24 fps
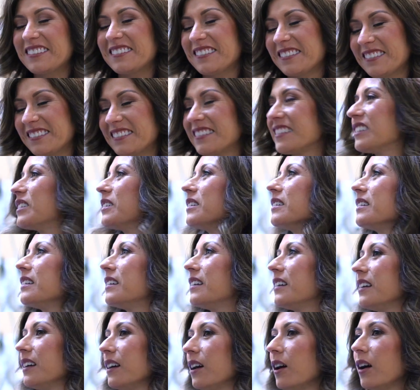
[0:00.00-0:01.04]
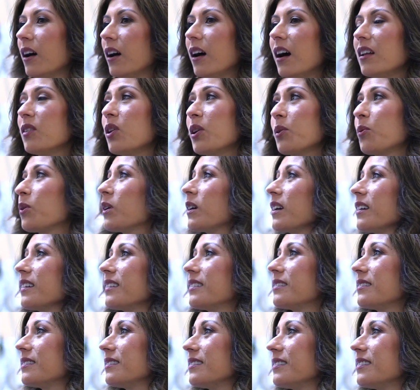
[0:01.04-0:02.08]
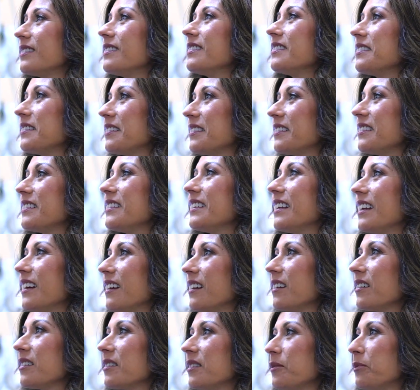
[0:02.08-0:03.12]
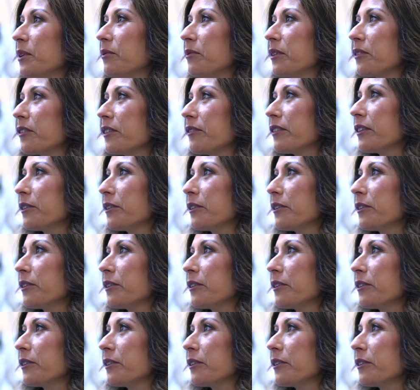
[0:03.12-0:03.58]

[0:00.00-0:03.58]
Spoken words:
And she was sitting in the bed and her husband was off to the